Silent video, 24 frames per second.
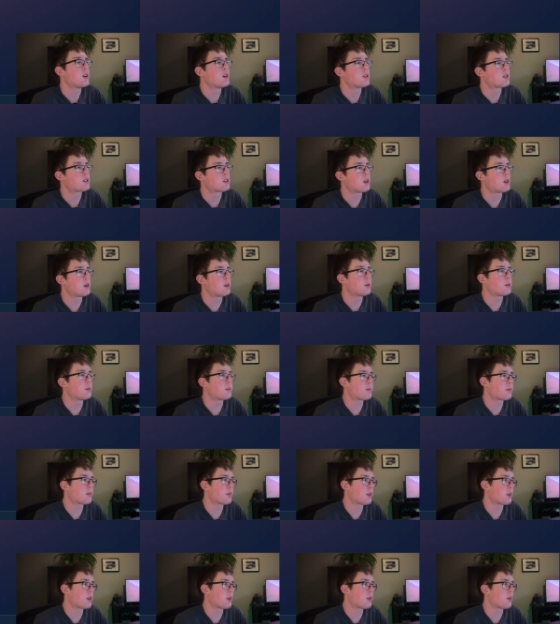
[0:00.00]
So
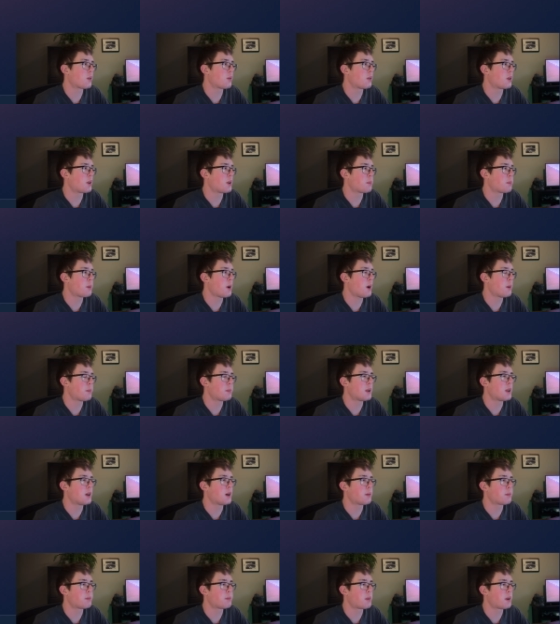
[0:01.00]
when you pop it
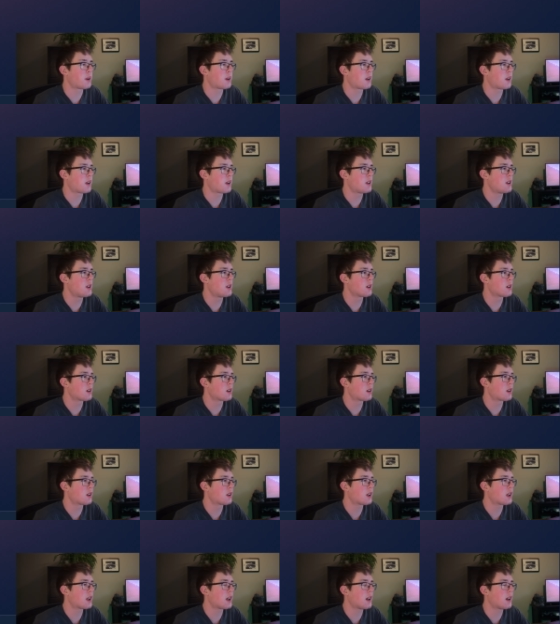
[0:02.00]
up, you're
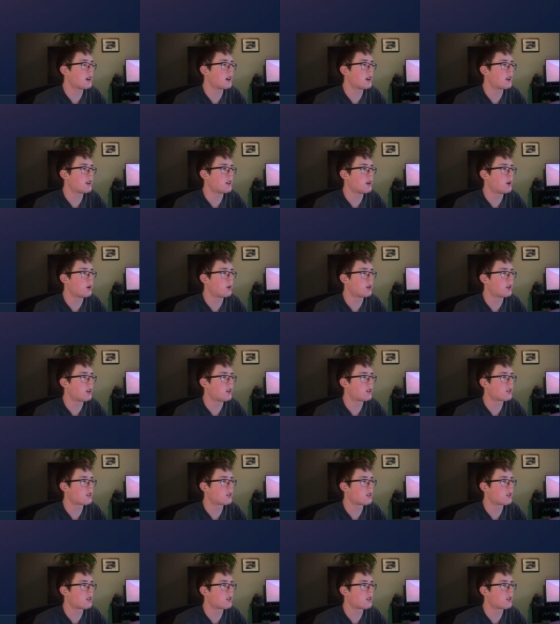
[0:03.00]
going to get a notice